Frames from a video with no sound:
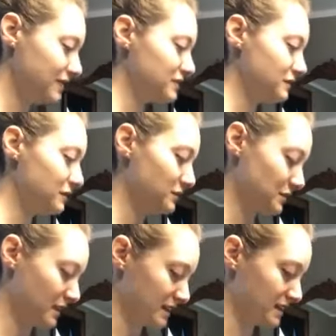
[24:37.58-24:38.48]
Just a few
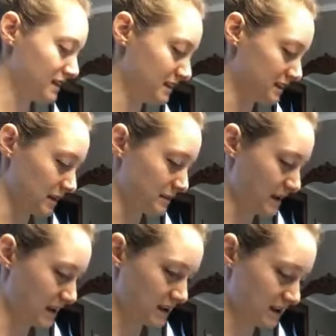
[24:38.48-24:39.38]
threads to stick
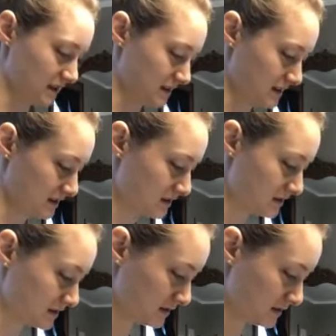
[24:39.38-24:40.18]
back in there.